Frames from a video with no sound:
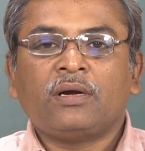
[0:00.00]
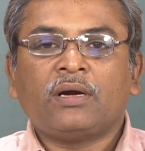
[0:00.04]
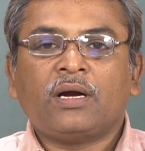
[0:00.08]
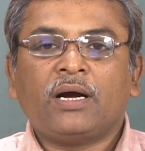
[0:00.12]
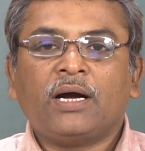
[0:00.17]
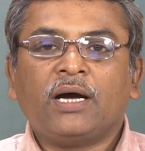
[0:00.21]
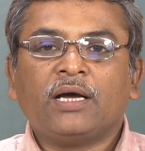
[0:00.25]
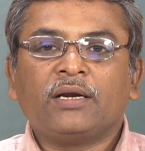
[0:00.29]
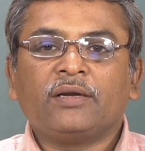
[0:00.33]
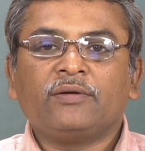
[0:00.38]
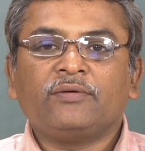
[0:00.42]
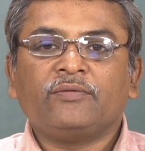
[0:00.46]

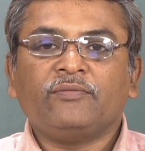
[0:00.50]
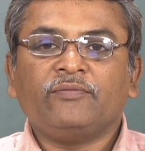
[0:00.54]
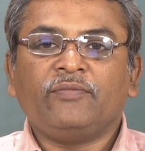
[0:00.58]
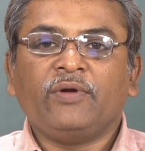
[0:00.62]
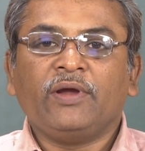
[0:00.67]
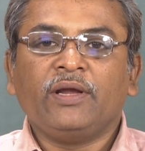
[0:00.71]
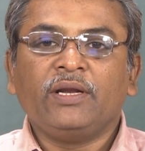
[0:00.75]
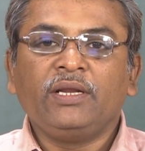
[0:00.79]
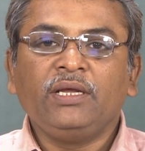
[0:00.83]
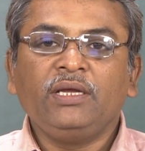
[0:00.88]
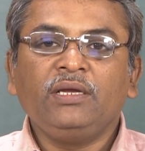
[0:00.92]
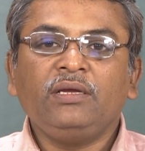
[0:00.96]
are
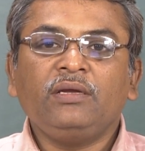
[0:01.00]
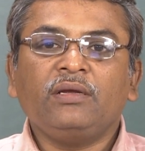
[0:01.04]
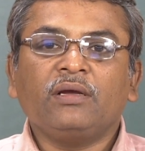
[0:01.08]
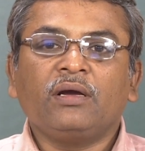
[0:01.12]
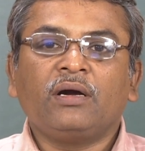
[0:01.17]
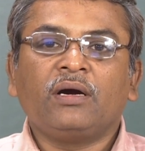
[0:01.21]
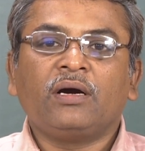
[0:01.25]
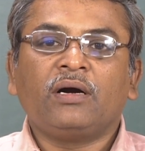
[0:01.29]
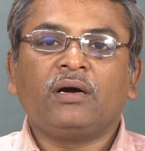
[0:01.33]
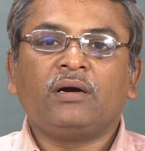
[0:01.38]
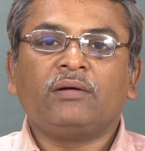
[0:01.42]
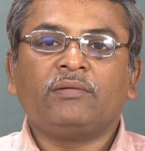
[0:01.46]
very
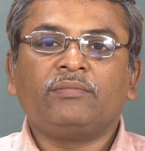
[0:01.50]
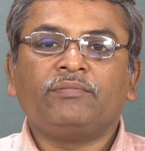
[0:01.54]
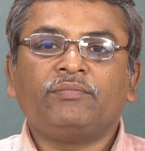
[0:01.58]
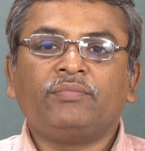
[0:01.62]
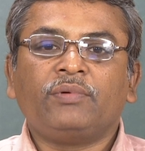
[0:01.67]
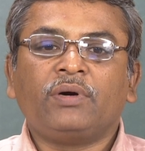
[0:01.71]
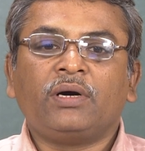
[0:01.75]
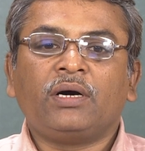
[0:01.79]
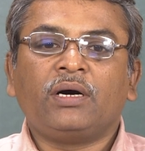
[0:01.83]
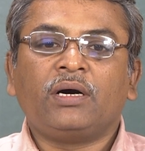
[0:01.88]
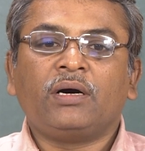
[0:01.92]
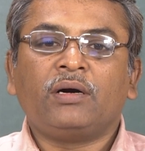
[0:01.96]
uh,
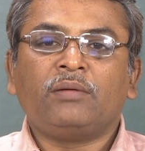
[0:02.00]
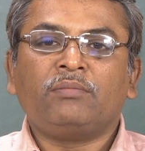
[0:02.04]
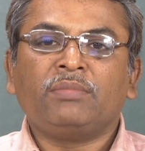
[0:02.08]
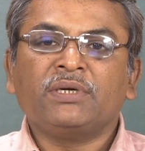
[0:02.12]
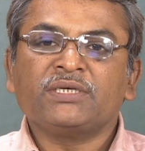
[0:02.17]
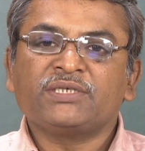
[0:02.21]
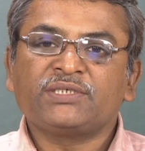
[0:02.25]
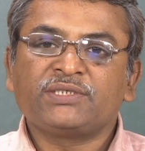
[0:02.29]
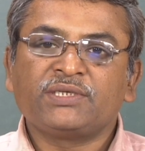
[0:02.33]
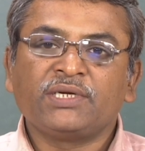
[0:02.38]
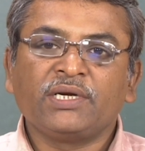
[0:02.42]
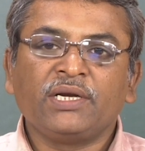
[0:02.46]
uh,
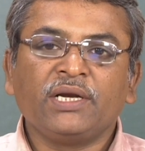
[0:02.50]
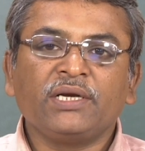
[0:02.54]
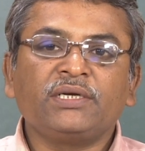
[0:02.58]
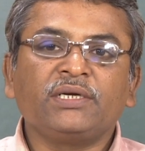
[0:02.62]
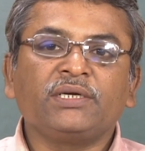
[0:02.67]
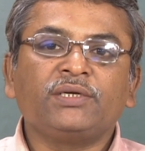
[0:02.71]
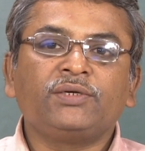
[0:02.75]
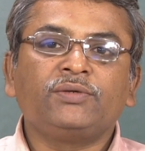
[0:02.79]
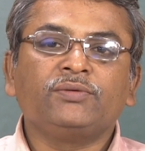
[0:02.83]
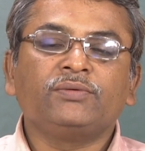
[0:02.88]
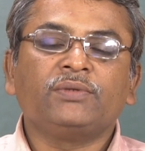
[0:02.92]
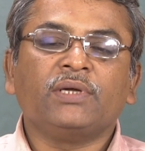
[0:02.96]
much
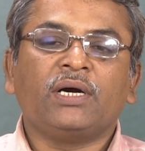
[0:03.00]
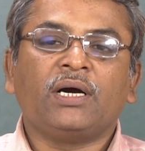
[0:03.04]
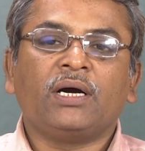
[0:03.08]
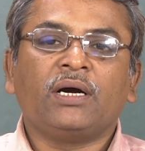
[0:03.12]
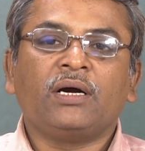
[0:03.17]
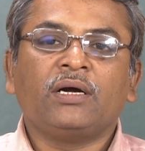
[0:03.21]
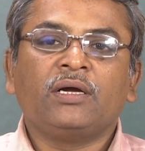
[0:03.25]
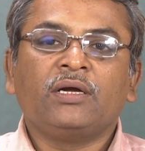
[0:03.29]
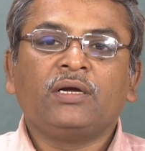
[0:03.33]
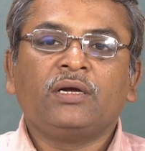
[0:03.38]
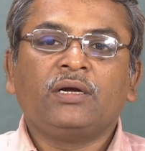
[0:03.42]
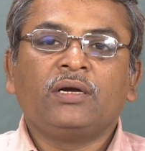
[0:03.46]
related to
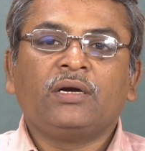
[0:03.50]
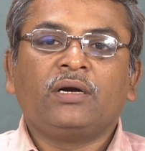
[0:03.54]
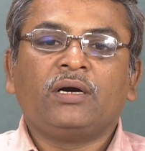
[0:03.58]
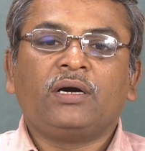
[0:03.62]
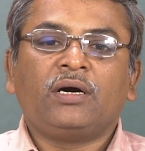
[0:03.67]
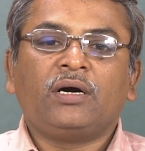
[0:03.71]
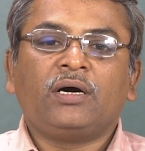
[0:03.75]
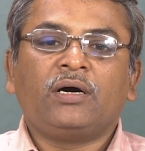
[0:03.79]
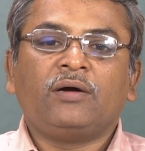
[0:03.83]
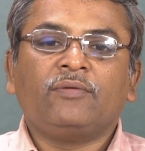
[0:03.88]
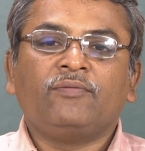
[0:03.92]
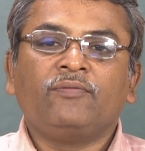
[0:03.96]
the
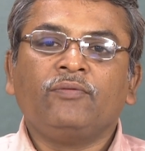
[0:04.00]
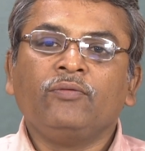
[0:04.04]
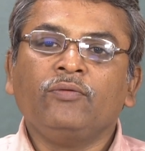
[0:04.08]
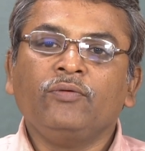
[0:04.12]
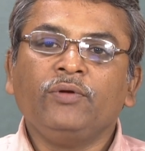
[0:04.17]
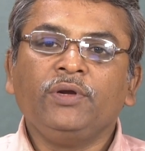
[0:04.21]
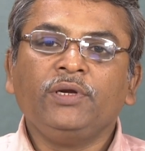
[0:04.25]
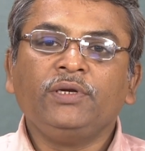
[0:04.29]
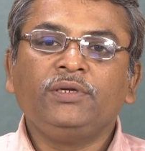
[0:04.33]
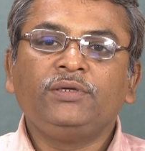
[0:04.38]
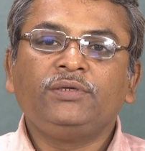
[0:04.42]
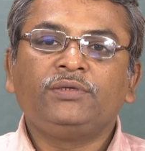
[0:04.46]
uh,
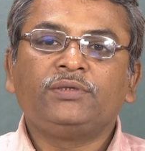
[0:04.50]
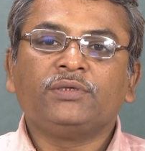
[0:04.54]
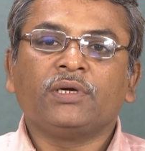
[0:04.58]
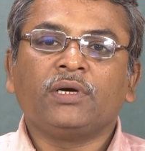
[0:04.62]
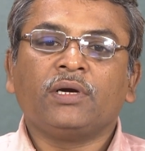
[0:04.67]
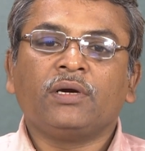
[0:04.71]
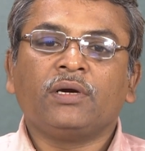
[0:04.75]
fluid